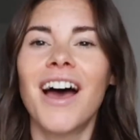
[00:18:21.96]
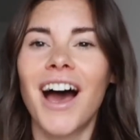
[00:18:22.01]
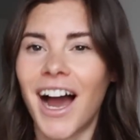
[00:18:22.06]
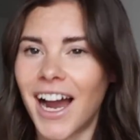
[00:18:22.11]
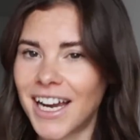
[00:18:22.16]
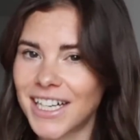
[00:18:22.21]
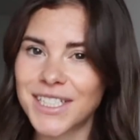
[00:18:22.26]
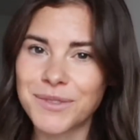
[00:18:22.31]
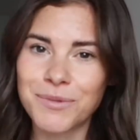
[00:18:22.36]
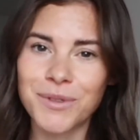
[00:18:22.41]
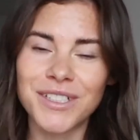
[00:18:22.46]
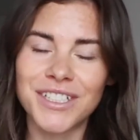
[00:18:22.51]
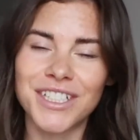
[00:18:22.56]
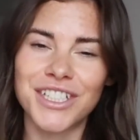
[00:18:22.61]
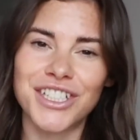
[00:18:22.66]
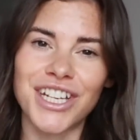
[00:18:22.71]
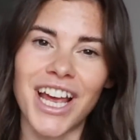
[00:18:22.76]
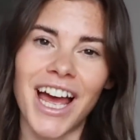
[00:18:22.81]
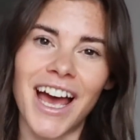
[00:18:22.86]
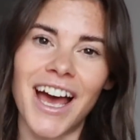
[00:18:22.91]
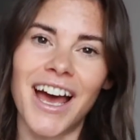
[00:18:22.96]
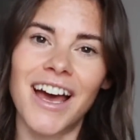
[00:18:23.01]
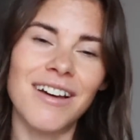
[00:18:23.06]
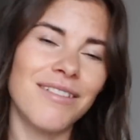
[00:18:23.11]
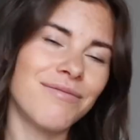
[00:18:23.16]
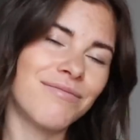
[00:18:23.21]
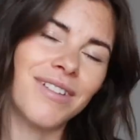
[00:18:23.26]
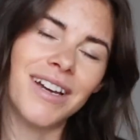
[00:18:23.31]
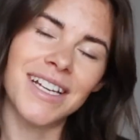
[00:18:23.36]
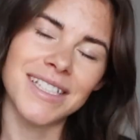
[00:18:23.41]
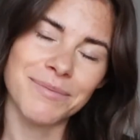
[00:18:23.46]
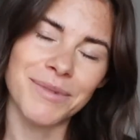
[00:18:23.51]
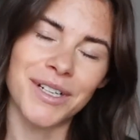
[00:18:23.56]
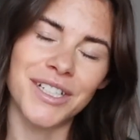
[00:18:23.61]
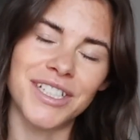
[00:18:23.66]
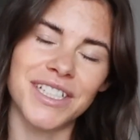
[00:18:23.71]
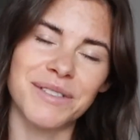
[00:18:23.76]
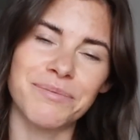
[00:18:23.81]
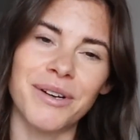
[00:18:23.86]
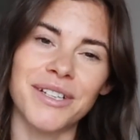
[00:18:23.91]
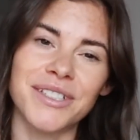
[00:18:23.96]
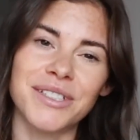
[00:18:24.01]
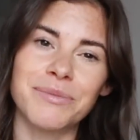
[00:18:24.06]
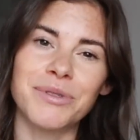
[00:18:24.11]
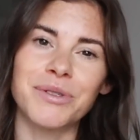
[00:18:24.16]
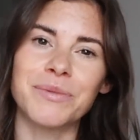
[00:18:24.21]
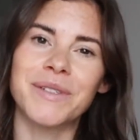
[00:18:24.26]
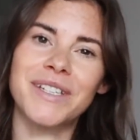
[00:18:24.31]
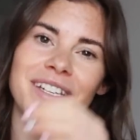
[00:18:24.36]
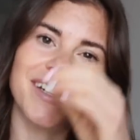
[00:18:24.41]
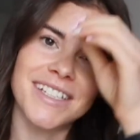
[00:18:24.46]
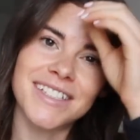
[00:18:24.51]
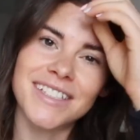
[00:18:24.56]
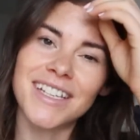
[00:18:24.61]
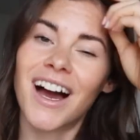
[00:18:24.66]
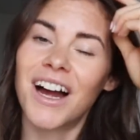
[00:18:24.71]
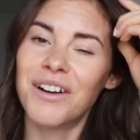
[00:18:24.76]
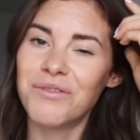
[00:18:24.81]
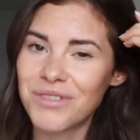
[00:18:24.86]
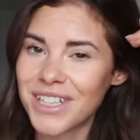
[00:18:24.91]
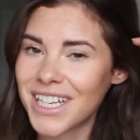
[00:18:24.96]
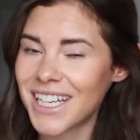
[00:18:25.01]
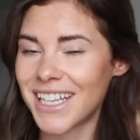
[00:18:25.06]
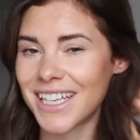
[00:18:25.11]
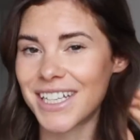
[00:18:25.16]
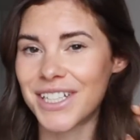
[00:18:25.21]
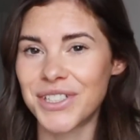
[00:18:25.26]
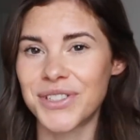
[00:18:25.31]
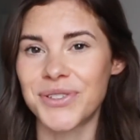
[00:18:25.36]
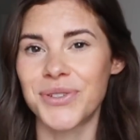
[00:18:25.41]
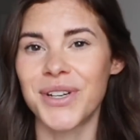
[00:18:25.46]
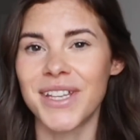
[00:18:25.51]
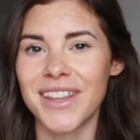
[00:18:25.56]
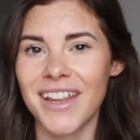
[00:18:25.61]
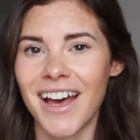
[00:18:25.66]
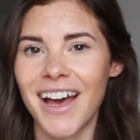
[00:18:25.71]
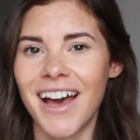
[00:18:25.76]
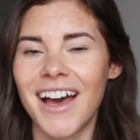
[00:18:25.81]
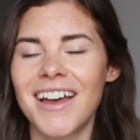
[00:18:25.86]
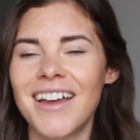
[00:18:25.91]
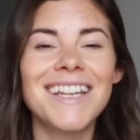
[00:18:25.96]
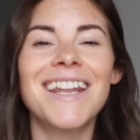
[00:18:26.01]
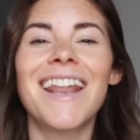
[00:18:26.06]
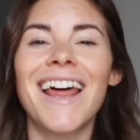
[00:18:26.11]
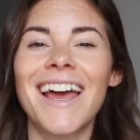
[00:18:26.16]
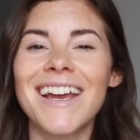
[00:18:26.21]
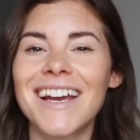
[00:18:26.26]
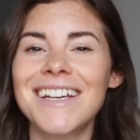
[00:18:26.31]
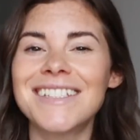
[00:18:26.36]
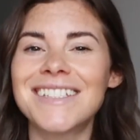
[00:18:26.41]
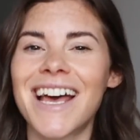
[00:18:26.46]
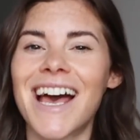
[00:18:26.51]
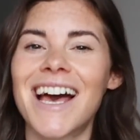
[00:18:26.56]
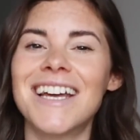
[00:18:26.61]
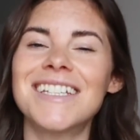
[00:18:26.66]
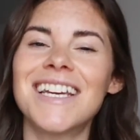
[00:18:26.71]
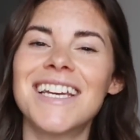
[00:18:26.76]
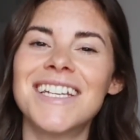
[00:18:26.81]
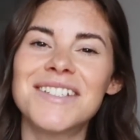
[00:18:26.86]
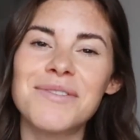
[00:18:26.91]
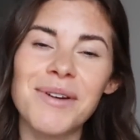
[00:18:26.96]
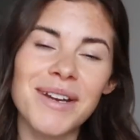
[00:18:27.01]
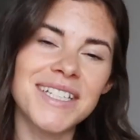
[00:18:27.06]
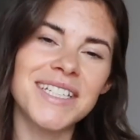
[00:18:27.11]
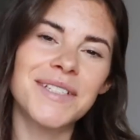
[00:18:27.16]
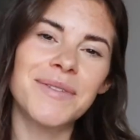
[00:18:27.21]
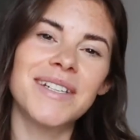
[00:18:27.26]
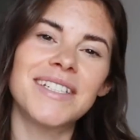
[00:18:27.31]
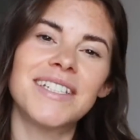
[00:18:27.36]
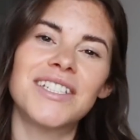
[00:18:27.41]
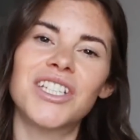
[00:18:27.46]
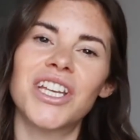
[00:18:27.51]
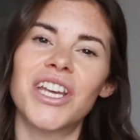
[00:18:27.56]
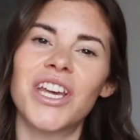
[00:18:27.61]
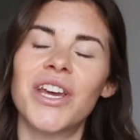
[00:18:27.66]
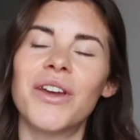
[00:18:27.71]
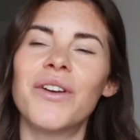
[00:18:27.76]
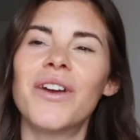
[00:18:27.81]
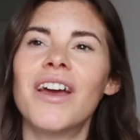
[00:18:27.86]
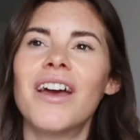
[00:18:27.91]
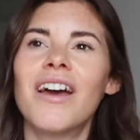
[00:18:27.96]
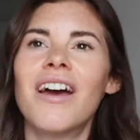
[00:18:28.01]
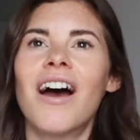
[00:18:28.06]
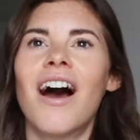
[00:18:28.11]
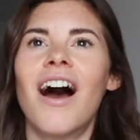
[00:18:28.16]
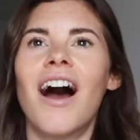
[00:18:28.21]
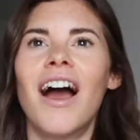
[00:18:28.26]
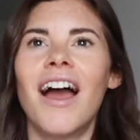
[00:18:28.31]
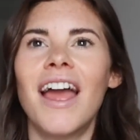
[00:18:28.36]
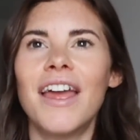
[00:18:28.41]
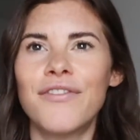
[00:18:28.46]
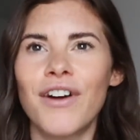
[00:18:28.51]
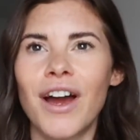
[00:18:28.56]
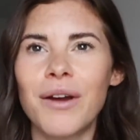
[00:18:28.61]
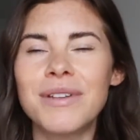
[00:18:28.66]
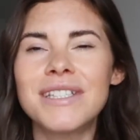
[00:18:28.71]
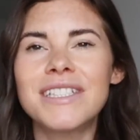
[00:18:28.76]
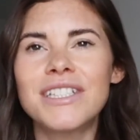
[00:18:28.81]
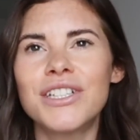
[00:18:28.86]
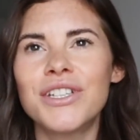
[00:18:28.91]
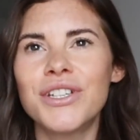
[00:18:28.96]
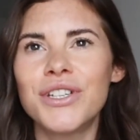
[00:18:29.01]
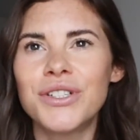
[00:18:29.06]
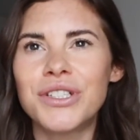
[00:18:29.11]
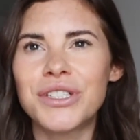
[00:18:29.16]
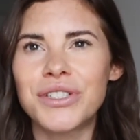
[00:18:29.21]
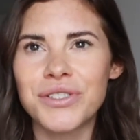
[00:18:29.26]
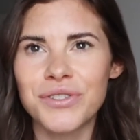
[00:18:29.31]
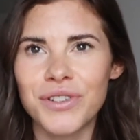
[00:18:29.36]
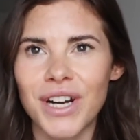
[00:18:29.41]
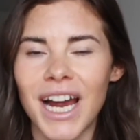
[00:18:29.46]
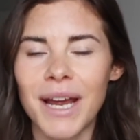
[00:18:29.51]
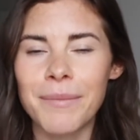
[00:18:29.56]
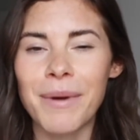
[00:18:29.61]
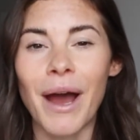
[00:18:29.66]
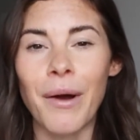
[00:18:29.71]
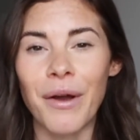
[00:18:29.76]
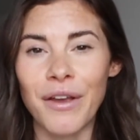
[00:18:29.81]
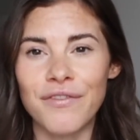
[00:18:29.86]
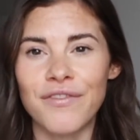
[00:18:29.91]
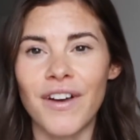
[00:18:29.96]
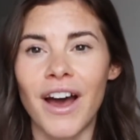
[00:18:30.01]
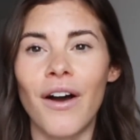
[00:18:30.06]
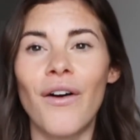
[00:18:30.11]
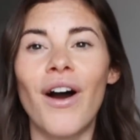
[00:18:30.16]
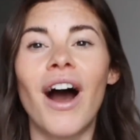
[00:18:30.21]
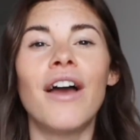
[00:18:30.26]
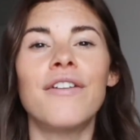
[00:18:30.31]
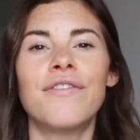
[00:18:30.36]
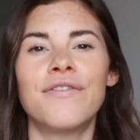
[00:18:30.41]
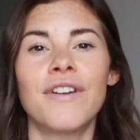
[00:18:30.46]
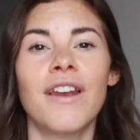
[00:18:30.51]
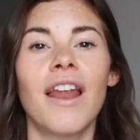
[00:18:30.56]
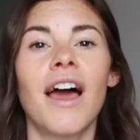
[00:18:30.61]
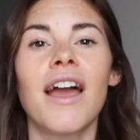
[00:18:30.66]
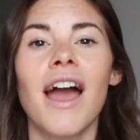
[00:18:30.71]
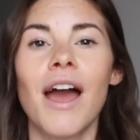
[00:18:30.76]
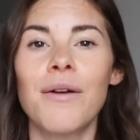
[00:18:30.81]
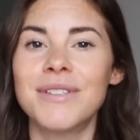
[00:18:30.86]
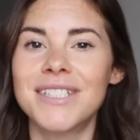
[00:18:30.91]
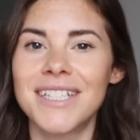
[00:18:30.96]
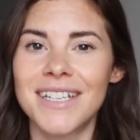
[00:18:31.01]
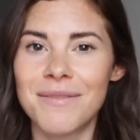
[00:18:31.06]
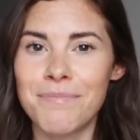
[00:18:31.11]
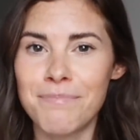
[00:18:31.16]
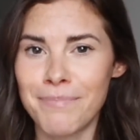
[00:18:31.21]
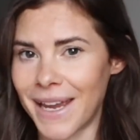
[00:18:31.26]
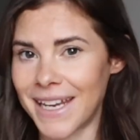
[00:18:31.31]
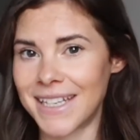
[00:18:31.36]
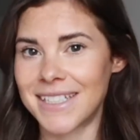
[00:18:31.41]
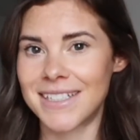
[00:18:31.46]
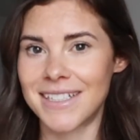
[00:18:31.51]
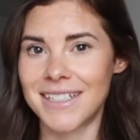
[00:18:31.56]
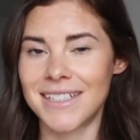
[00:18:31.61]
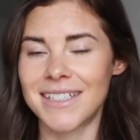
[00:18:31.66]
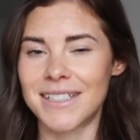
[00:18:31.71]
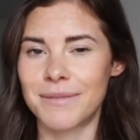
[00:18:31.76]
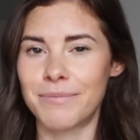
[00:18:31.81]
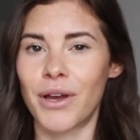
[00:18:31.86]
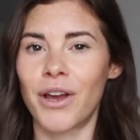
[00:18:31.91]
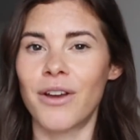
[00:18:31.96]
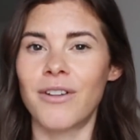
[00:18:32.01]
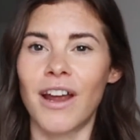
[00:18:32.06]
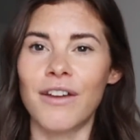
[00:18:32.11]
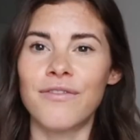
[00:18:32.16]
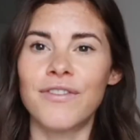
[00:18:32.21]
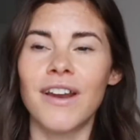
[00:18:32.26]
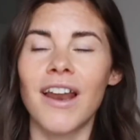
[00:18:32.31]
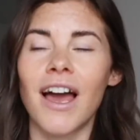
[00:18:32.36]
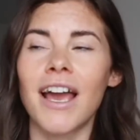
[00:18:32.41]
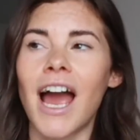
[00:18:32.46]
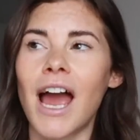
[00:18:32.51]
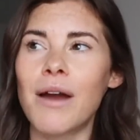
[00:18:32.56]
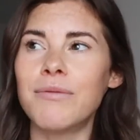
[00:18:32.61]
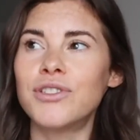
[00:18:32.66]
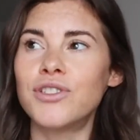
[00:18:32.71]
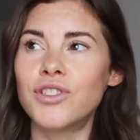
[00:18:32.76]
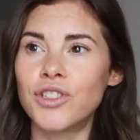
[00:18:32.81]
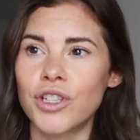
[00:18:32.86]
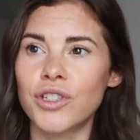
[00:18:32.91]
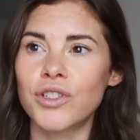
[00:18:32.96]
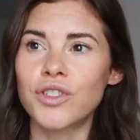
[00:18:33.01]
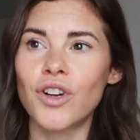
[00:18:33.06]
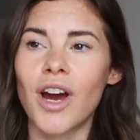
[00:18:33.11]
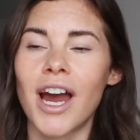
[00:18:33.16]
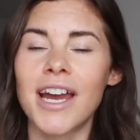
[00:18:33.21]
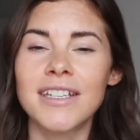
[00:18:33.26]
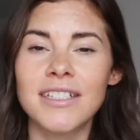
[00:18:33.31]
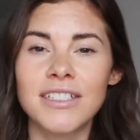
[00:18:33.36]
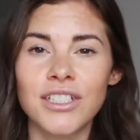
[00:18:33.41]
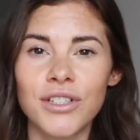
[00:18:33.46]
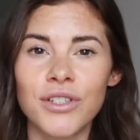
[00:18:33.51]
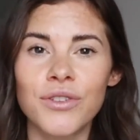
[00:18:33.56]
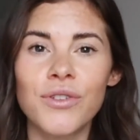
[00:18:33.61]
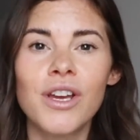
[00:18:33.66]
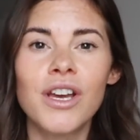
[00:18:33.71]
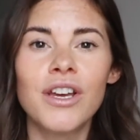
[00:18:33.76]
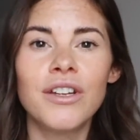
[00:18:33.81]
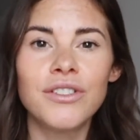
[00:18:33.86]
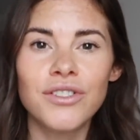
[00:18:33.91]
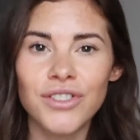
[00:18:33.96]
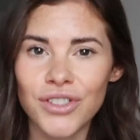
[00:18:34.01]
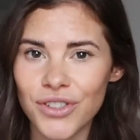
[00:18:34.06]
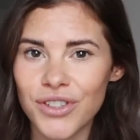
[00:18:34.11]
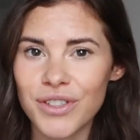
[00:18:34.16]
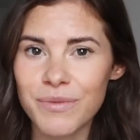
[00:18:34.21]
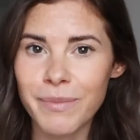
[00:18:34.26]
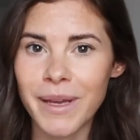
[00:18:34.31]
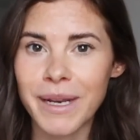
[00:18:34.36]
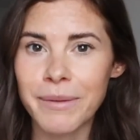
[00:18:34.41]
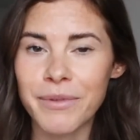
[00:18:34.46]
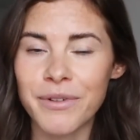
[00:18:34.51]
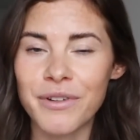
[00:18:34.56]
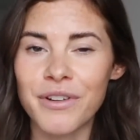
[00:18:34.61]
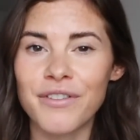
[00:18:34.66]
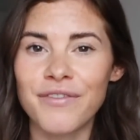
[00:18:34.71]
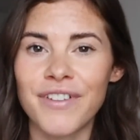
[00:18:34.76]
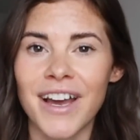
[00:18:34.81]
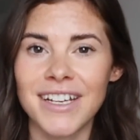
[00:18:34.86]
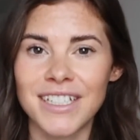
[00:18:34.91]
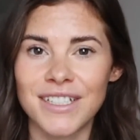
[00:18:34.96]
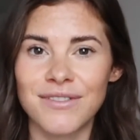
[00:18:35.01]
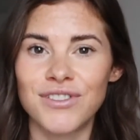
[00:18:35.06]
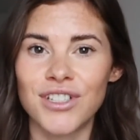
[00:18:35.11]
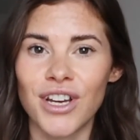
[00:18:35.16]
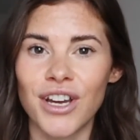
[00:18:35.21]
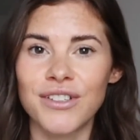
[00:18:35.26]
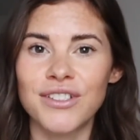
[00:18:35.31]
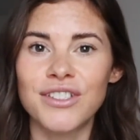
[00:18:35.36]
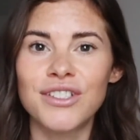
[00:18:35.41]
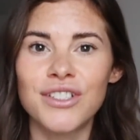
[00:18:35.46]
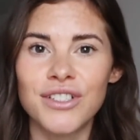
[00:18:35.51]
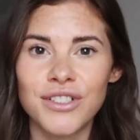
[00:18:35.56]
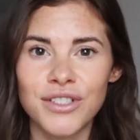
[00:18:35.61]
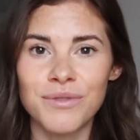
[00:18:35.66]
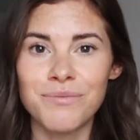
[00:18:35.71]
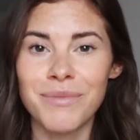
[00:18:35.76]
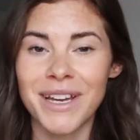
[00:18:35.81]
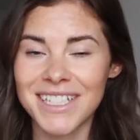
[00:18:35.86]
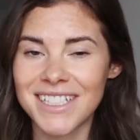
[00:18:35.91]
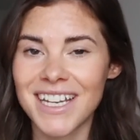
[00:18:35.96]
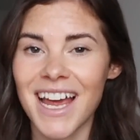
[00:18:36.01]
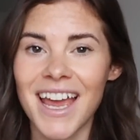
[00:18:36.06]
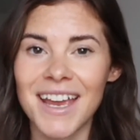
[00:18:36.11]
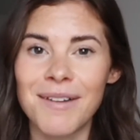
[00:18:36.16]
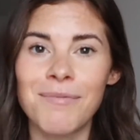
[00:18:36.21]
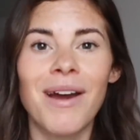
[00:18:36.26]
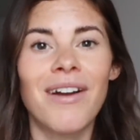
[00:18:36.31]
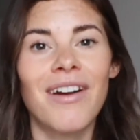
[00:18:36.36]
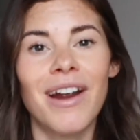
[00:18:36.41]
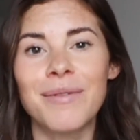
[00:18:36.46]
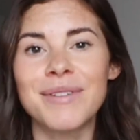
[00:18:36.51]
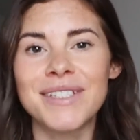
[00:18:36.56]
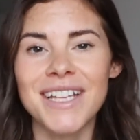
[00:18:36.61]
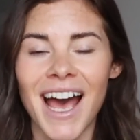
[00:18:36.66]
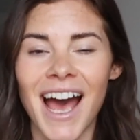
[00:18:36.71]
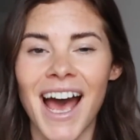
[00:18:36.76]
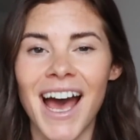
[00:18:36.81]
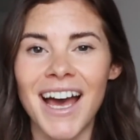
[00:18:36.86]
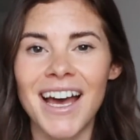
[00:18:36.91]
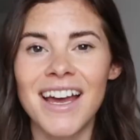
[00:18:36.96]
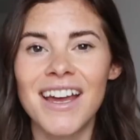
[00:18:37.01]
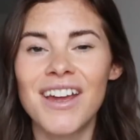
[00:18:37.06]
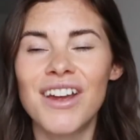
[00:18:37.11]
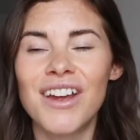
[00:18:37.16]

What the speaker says: I just want to share as much as possible because I really enjoy that. Like I said, in 2022, if I was to describe how I felt, I feel like I was in maintenance mode. I feel like I was just trying to do the minimal effective dose to maintain where I was at